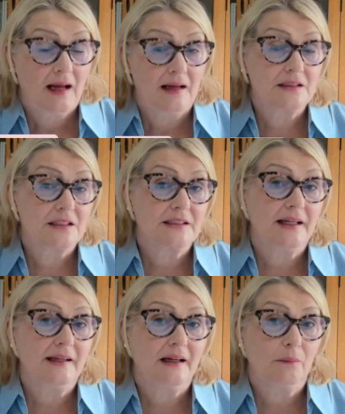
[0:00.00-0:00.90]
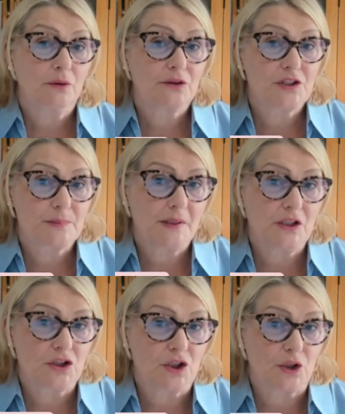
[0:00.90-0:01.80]
And today I want to
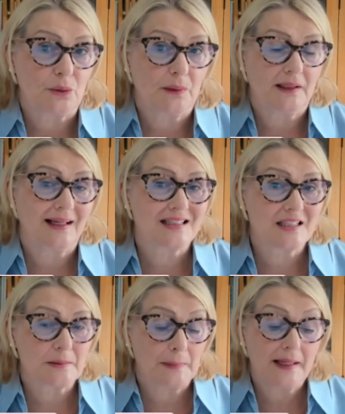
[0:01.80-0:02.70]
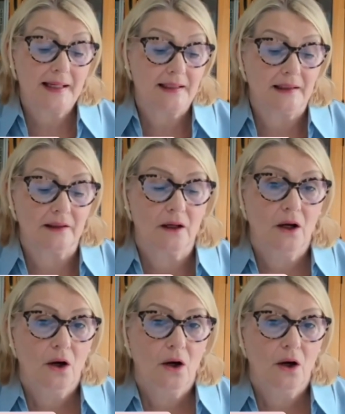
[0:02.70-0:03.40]
speak to you and explain